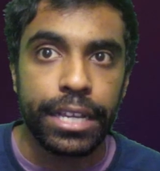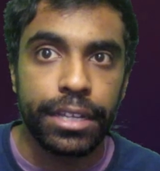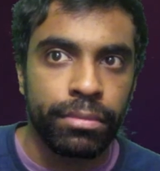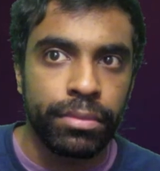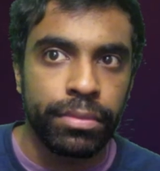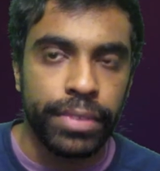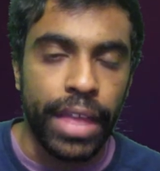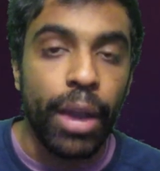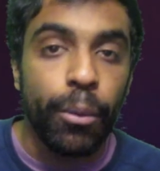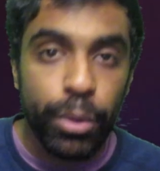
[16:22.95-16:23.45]

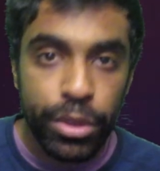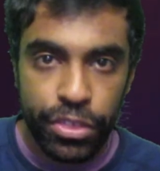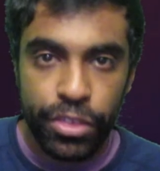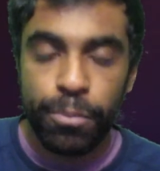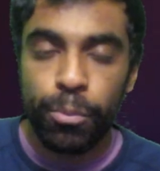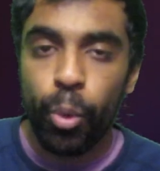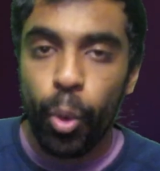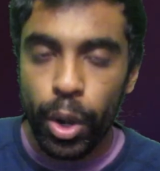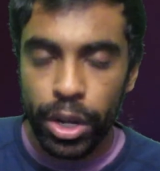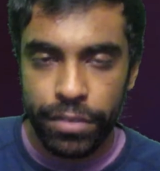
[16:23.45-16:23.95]
That was the
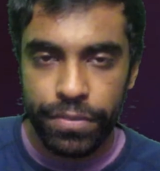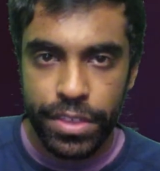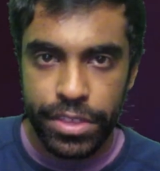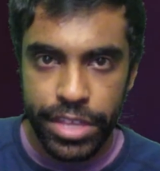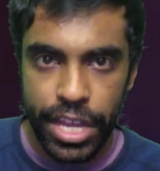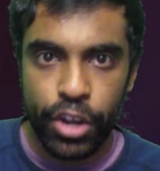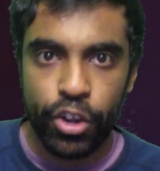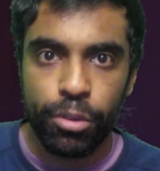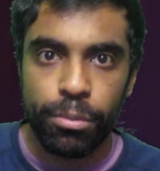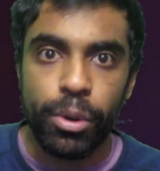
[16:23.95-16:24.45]
point of the
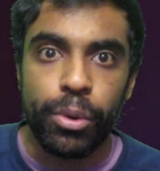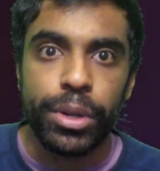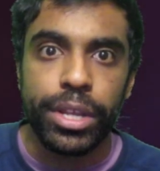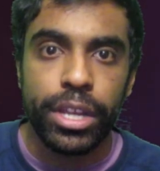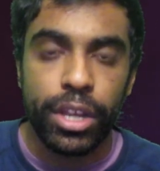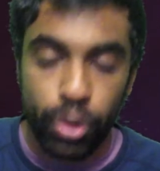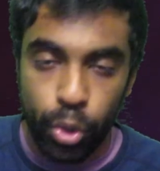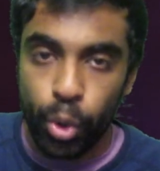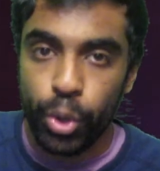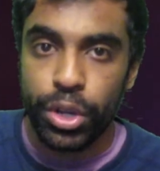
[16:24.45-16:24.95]
ceremony,
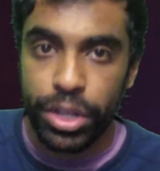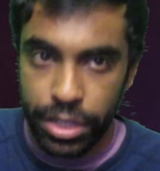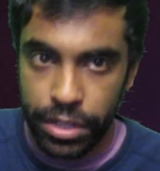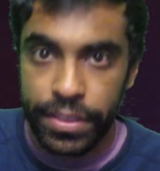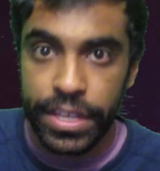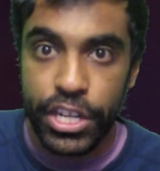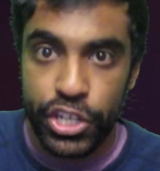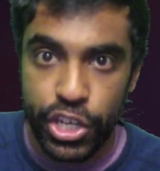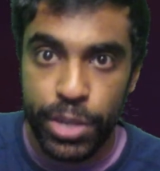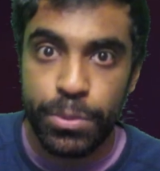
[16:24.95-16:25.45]
according to the
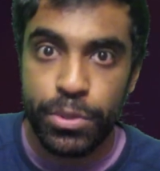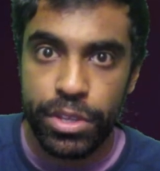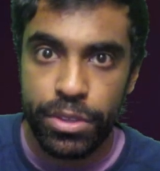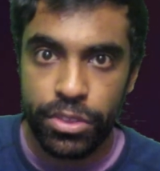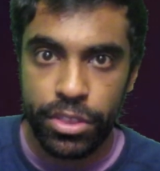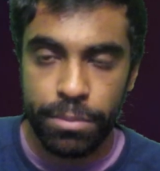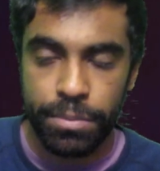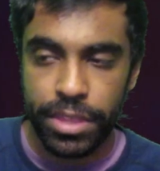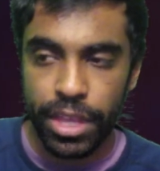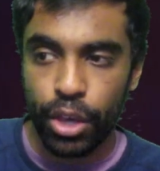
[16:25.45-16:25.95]
Egyptians
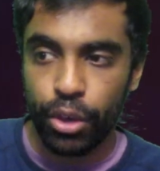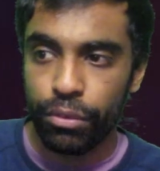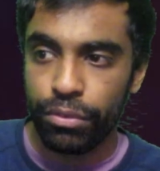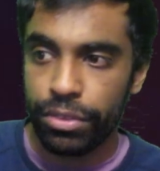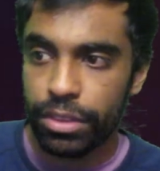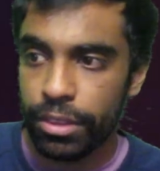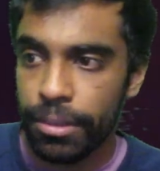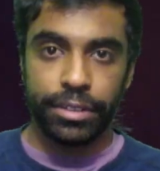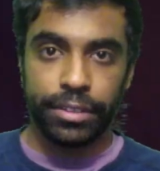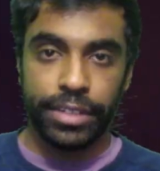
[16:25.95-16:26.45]
themselves.
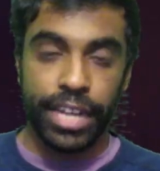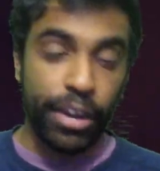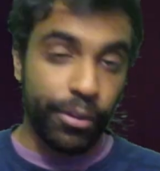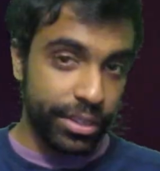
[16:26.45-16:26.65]
Now let's